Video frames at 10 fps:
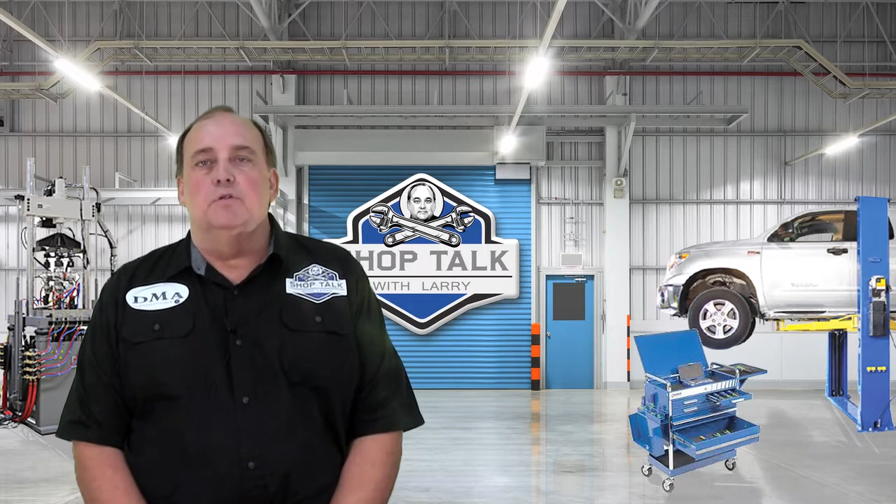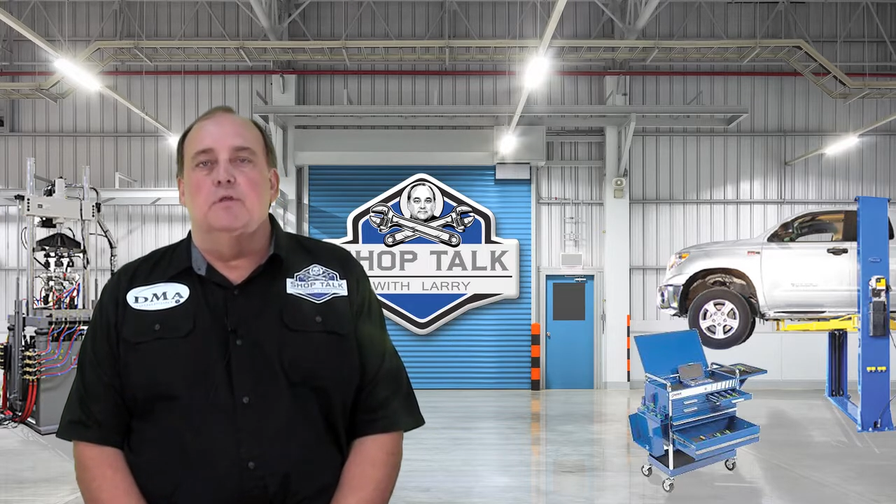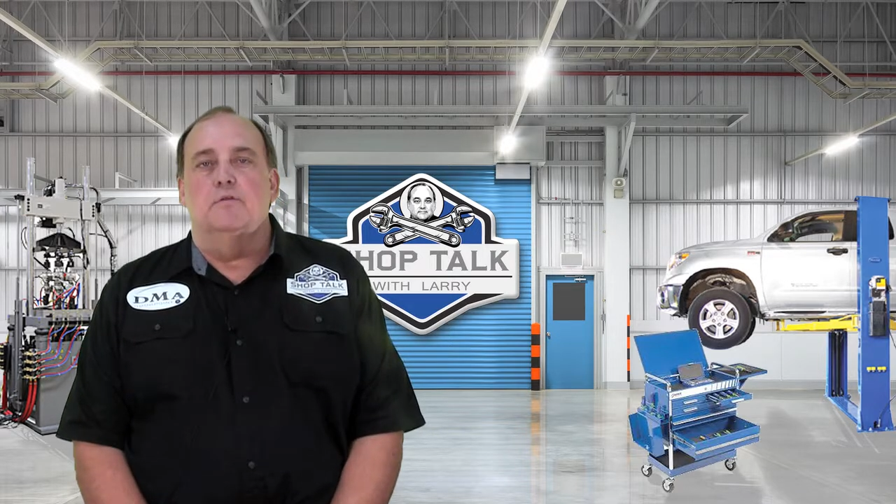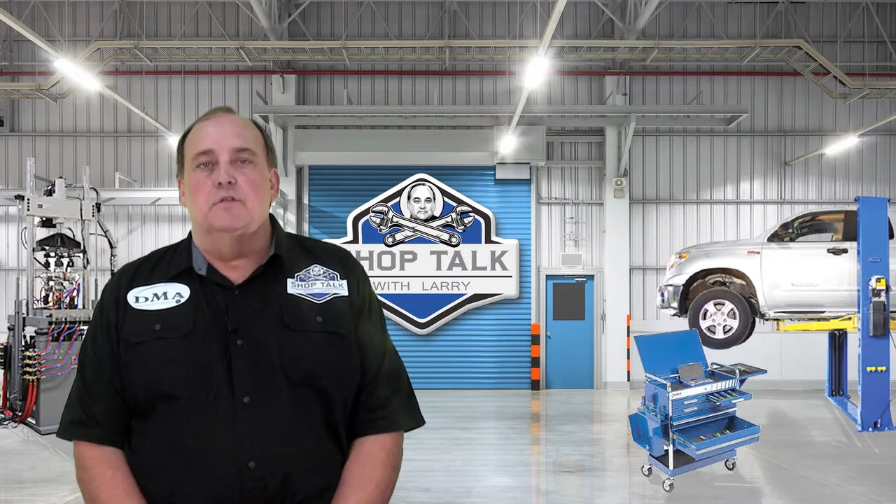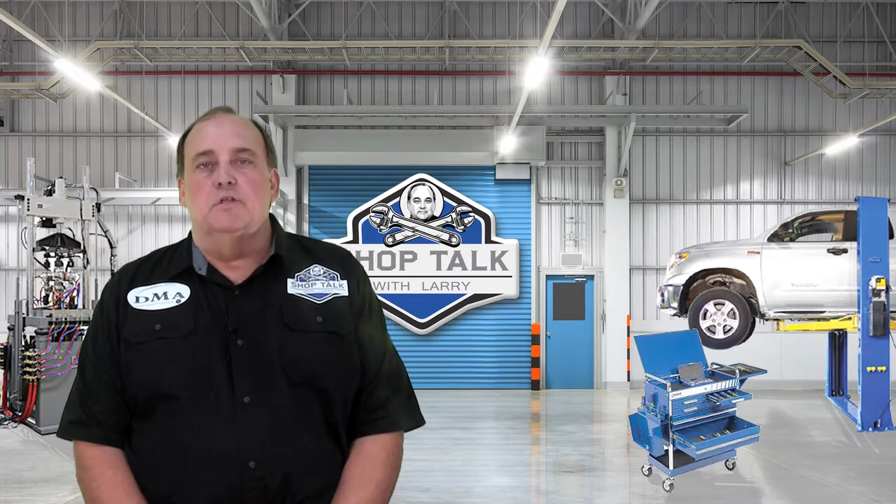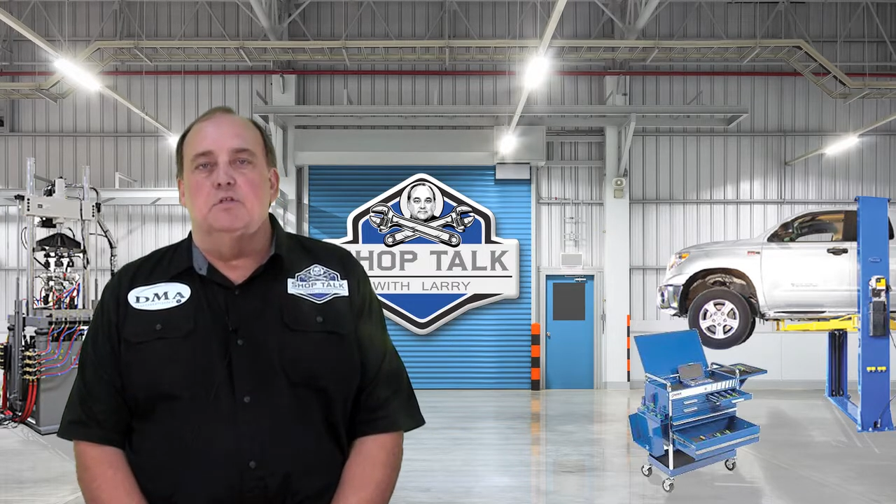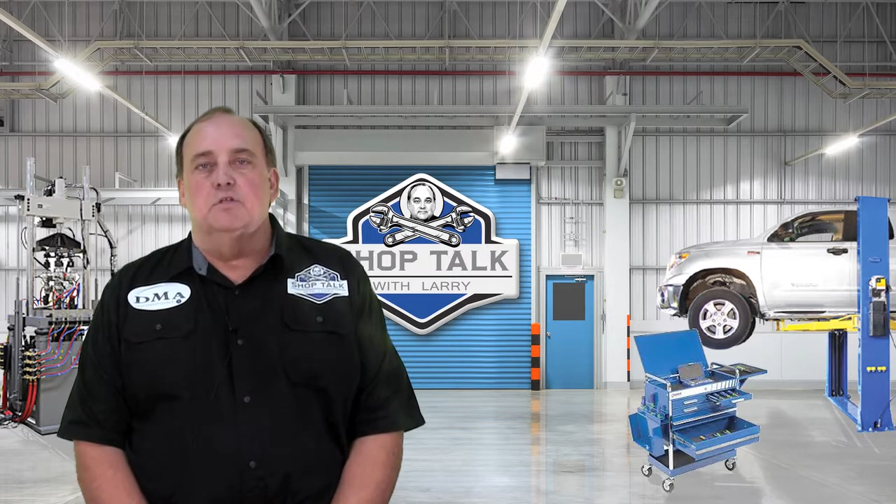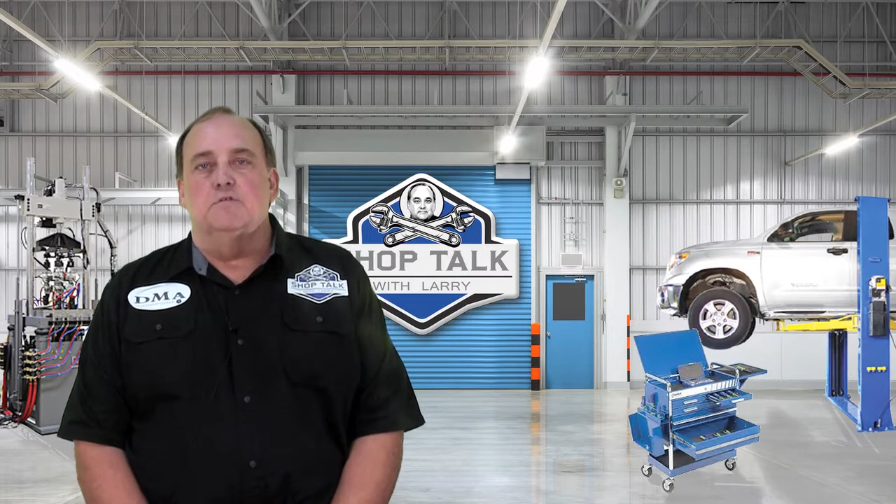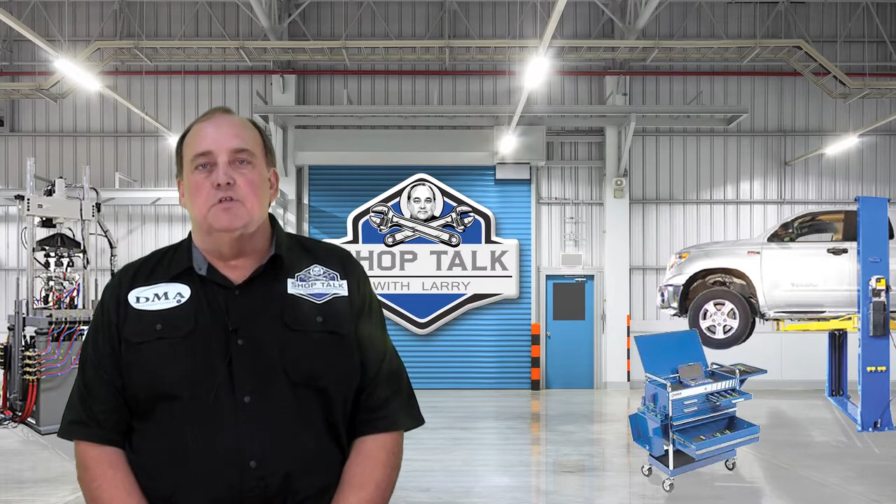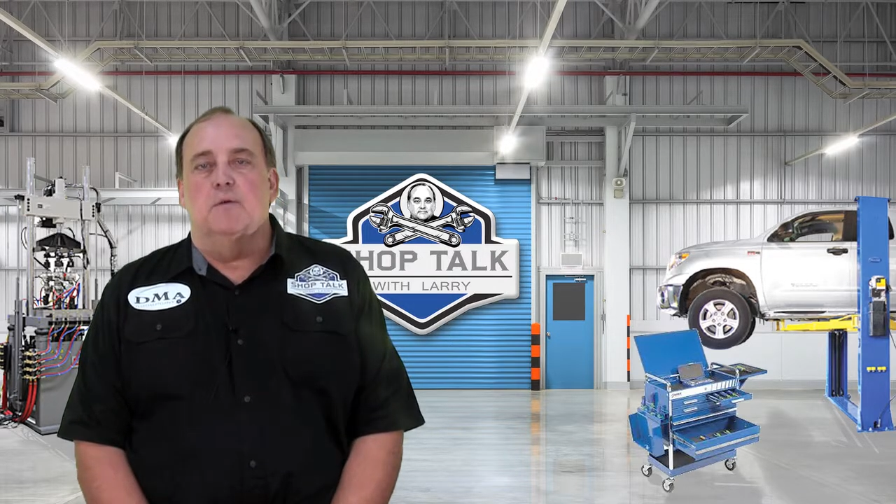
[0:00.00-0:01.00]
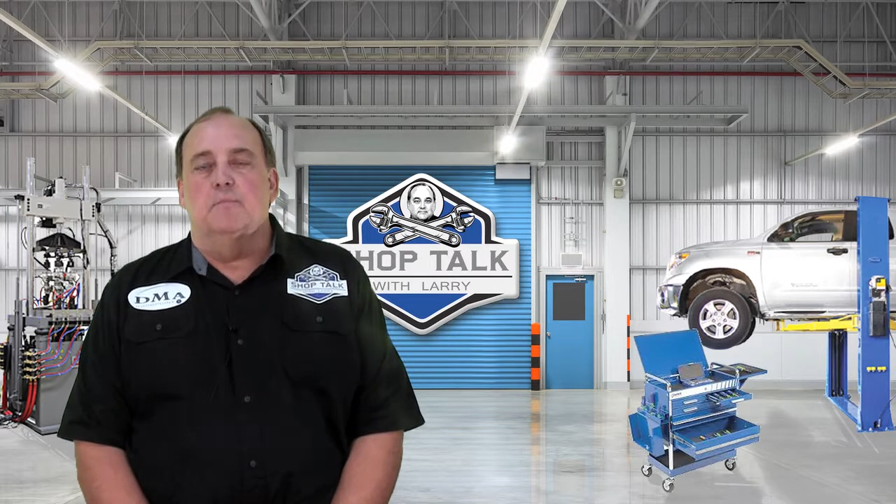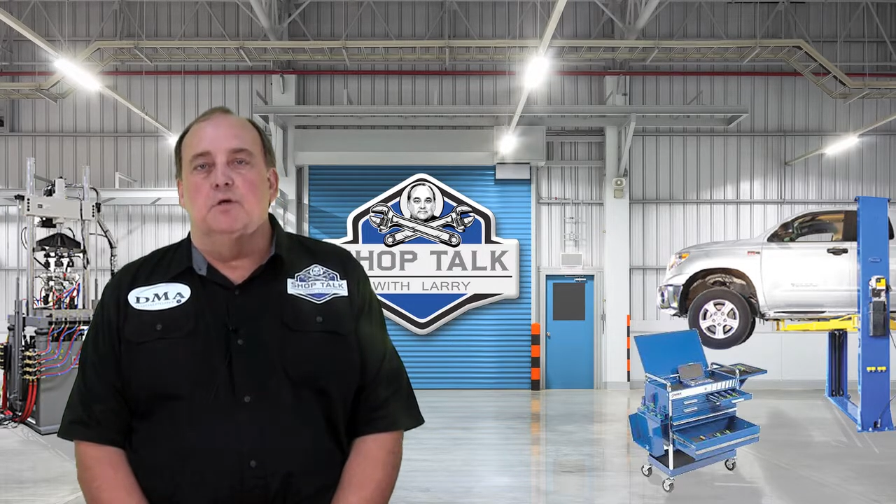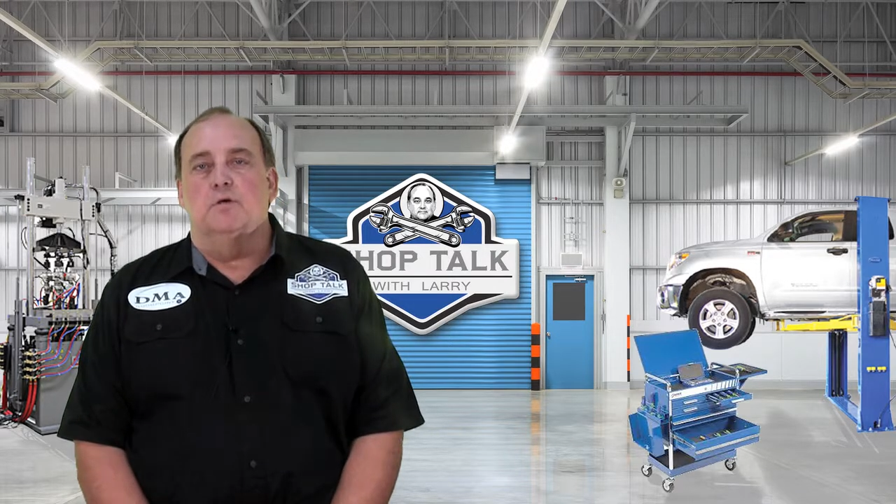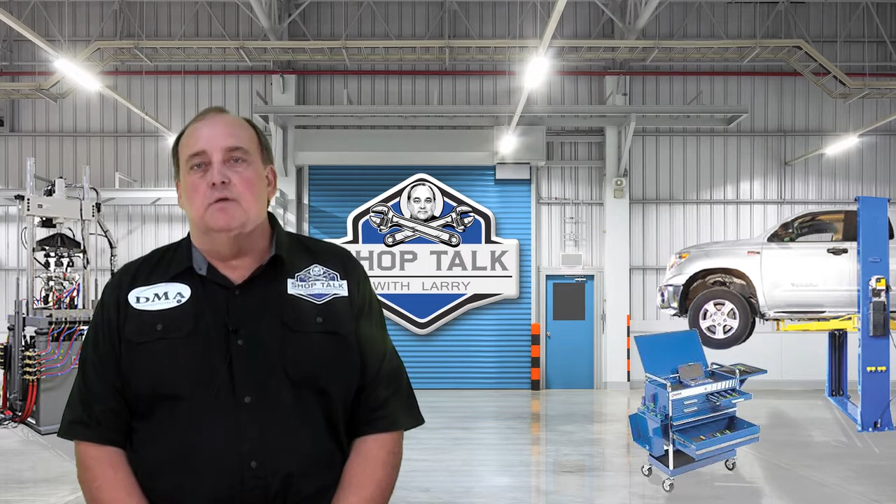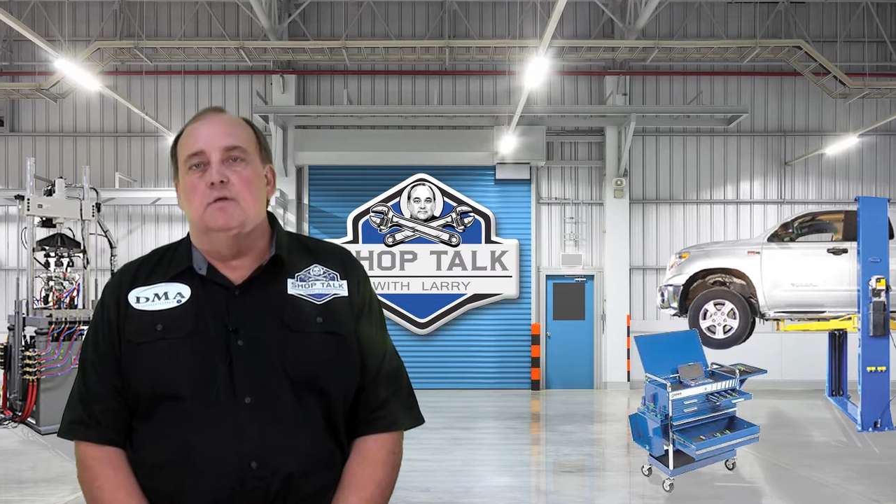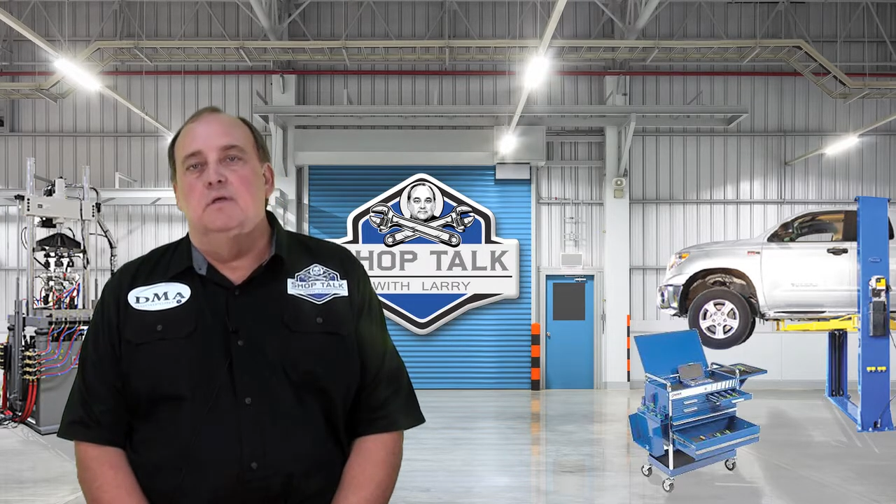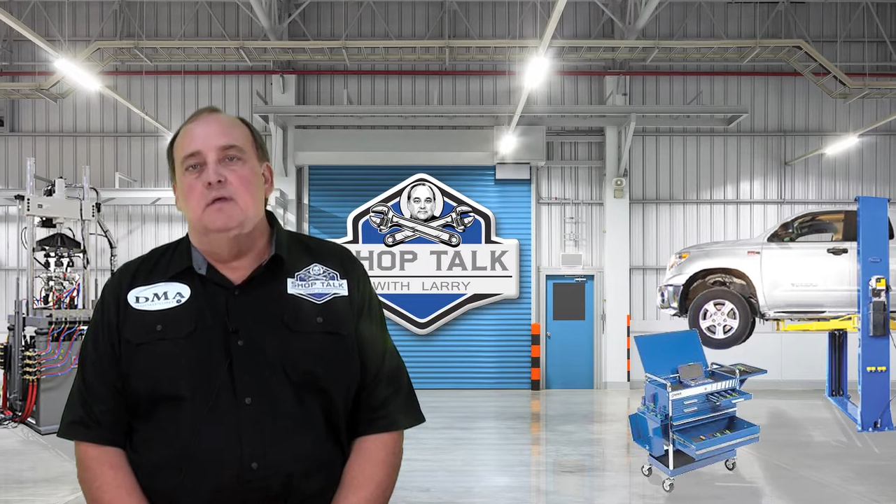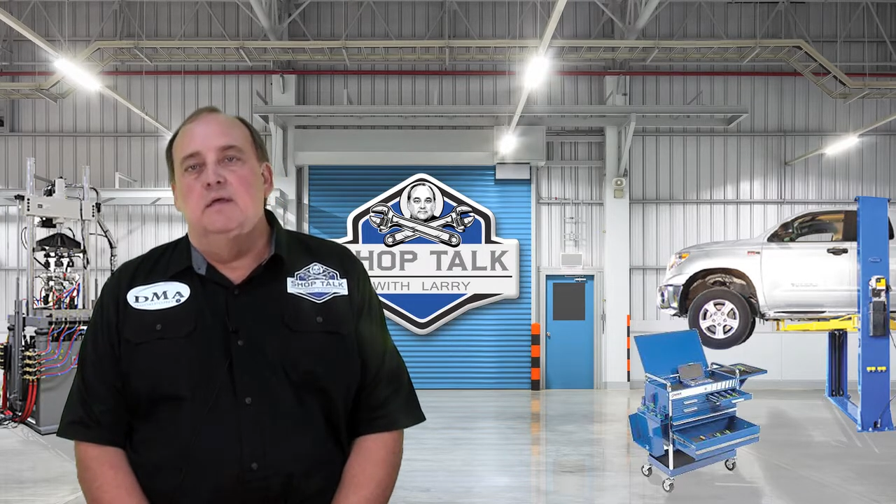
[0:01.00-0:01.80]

to another edition of Shop Talk.